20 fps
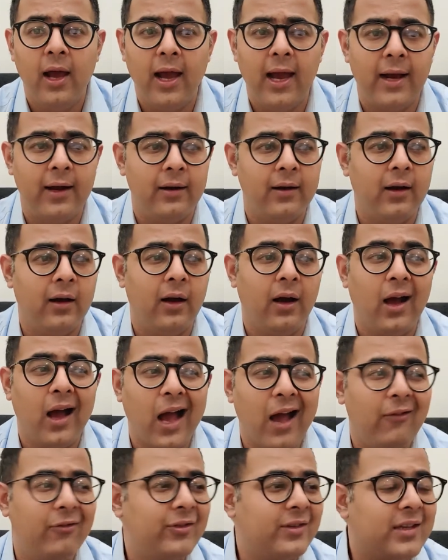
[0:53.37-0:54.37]
And
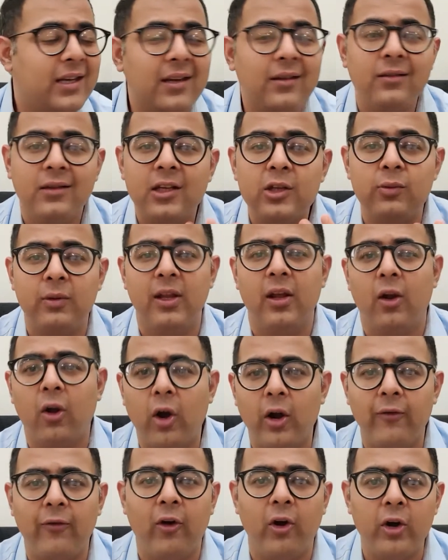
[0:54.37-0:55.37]
I've seen this with a
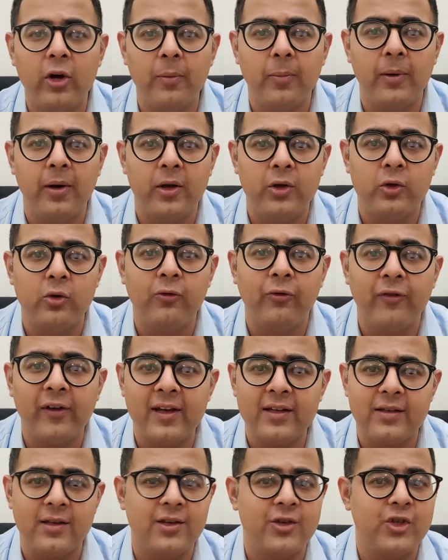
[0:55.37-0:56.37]
lot of entrepreneurs who
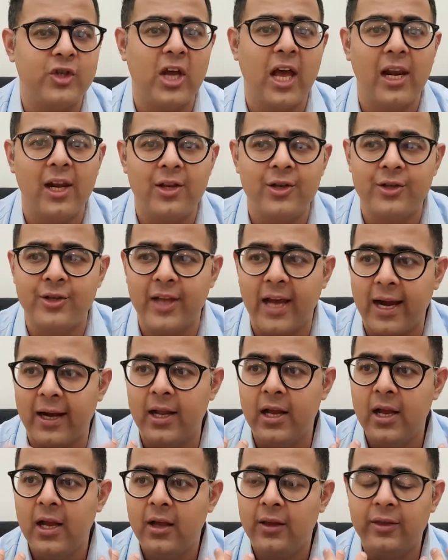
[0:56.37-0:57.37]
face this challenge,
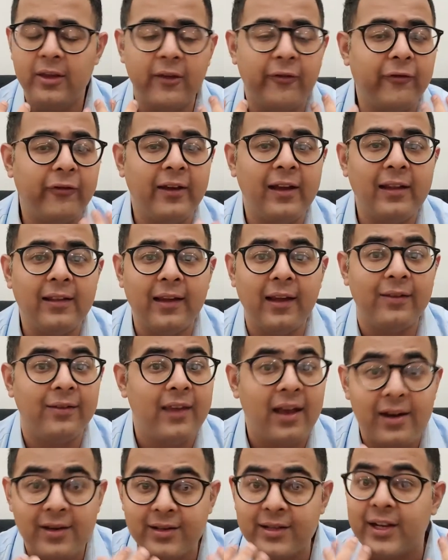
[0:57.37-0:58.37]
that they feel that
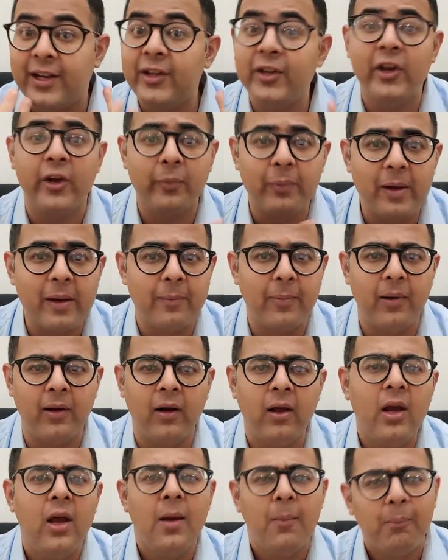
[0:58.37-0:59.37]
their senior people
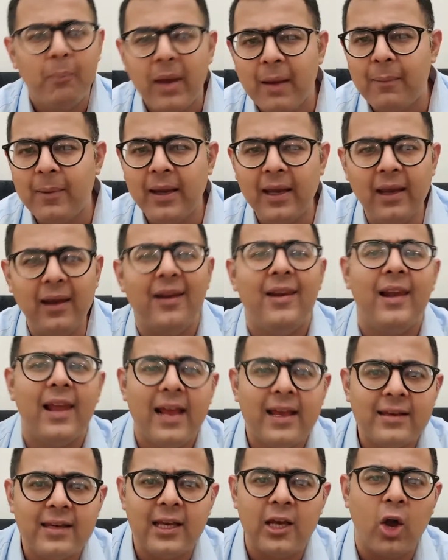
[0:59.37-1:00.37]
may be
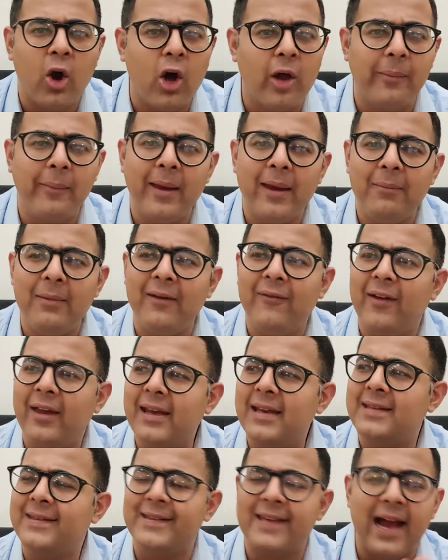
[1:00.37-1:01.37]
lazy or may be
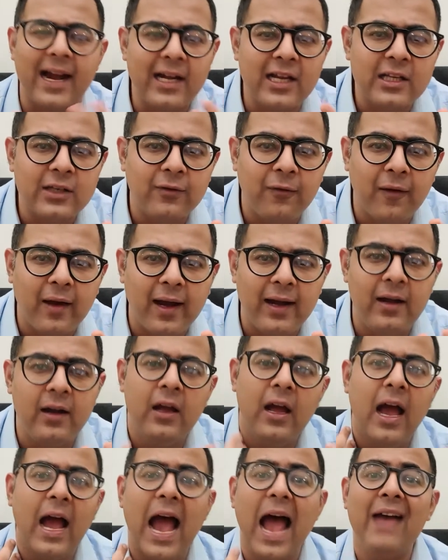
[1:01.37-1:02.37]
very satisfied,
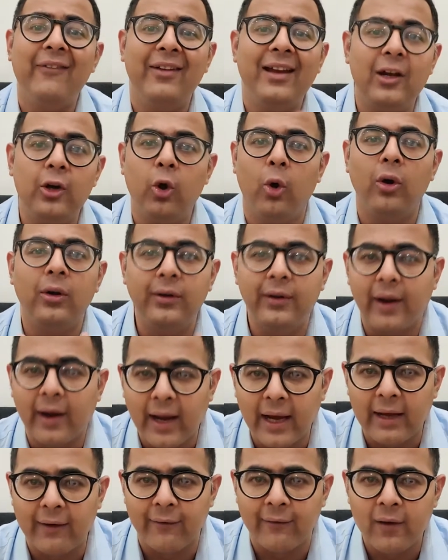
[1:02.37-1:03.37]
having no
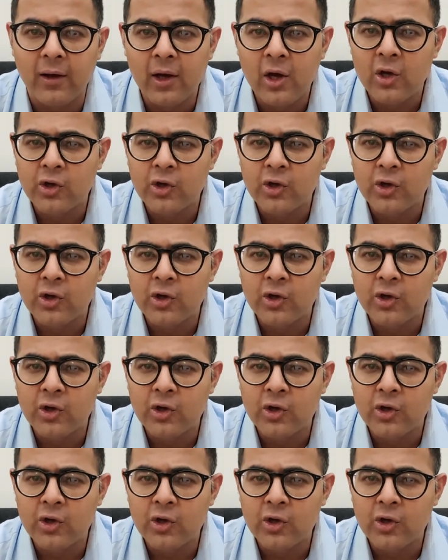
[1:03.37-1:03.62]
drive.